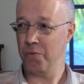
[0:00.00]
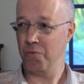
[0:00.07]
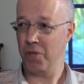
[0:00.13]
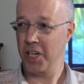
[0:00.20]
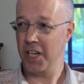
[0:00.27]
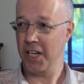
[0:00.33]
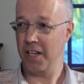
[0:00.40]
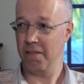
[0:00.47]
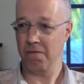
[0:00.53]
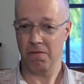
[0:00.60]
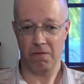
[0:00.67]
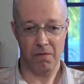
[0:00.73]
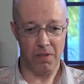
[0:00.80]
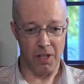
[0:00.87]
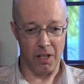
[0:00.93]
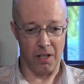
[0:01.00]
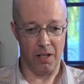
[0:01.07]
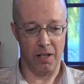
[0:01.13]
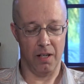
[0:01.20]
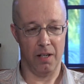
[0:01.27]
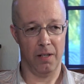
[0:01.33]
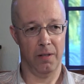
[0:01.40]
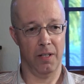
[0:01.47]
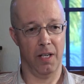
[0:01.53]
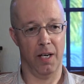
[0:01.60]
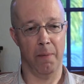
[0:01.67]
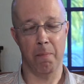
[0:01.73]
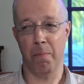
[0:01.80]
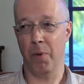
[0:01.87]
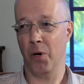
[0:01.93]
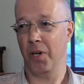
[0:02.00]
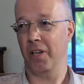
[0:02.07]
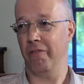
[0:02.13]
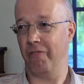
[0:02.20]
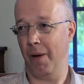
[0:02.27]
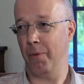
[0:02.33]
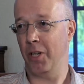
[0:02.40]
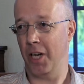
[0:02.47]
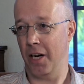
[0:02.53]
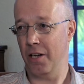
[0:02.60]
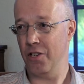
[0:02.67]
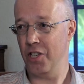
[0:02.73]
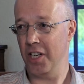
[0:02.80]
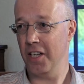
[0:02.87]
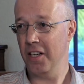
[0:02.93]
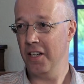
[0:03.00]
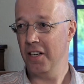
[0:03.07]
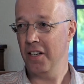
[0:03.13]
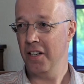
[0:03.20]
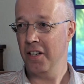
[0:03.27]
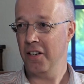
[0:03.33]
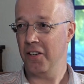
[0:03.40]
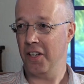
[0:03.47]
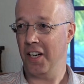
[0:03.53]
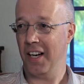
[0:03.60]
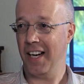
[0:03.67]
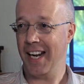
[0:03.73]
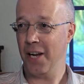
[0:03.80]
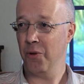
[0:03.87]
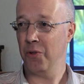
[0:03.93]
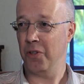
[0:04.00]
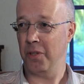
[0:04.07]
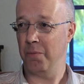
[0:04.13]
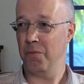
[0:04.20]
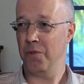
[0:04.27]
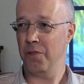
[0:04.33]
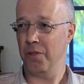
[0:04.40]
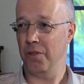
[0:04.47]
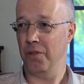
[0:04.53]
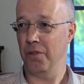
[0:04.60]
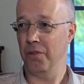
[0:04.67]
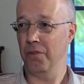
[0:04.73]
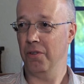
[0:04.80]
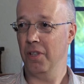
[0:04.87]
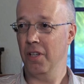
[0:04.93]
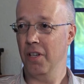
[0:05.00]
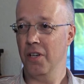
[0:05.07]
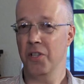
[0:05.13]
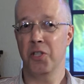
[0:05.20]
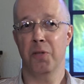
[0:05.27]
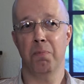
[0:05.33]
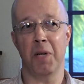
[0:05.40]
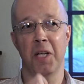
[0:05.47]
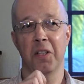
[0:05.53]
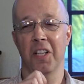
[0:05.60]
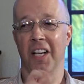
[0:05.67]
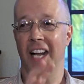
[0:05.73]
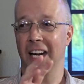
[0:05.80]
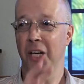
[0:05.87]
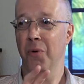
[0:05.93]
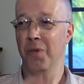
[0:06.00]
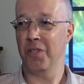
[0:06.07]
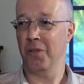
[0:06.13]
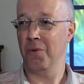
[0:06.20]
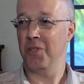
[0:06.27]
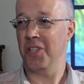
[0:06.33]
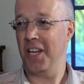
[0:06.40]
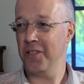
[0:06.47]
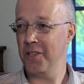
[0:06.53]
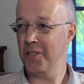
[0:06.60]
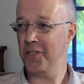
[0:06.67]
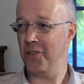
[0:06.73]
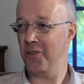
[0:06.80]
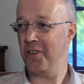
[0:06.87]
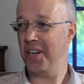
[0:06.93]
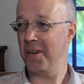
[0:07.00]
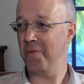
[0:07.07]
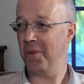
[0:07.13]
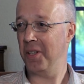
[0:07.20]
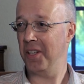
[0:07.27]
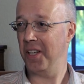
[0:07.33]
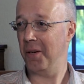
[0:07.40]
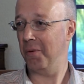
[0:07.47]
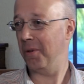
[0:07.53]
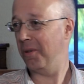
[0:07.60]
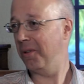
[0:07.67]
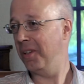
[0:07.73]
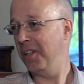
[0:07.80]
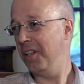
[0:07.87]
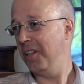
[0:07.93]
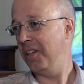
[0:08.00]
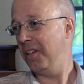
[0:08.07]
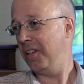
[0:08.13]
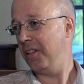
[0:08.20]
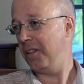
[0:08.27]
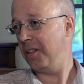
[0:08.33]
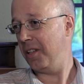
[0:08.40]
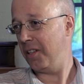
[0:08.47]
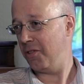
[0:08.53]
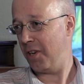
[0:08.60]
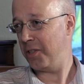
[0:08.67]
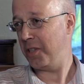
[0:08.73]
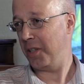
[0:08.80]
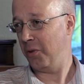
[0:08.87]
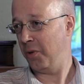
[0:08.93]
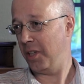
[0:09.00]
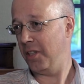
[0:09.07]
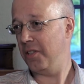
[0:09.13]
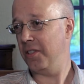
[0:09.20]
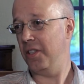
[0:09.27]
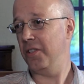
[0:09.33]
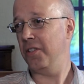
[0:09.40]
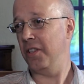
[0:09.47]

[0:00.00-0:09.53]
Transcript: really an embodied feminine energy that allowed them to speak the language that was necessary when they were addressing audiences